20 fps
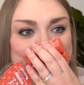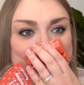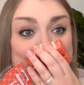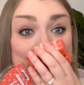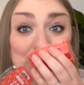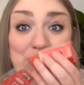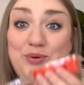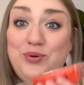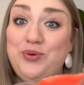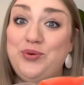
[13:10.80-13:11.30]

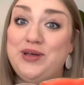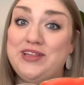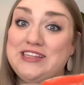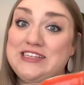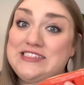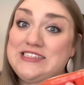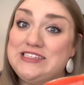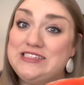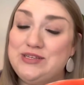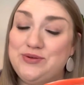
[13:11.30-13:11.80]
Ooh, and
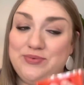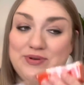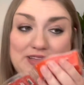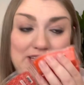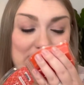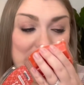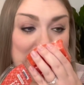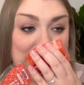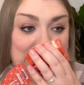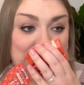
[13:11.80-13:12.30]
this is a really
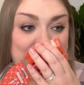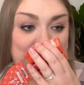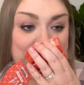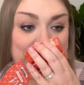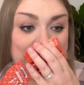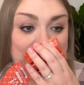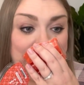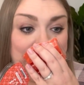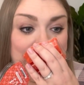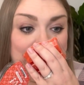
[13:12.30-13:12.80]
nice
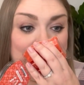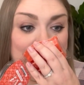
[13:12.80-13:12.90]
one.